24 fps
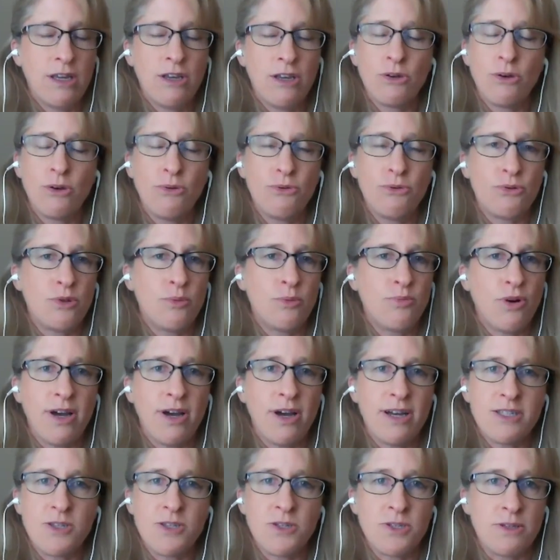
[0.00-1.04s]
go through the
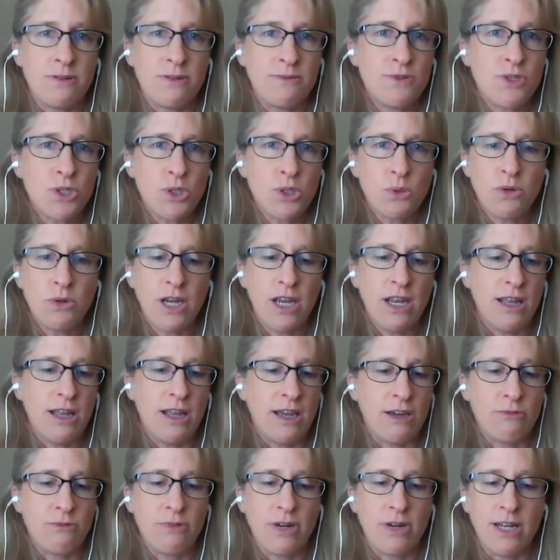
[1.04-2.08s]
process of
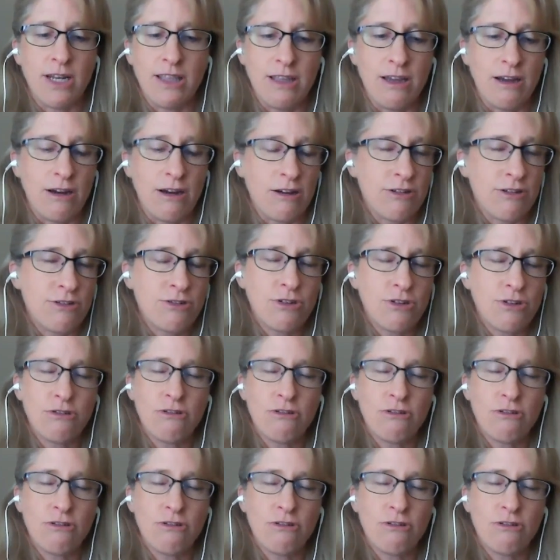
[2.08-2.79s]
screening and running their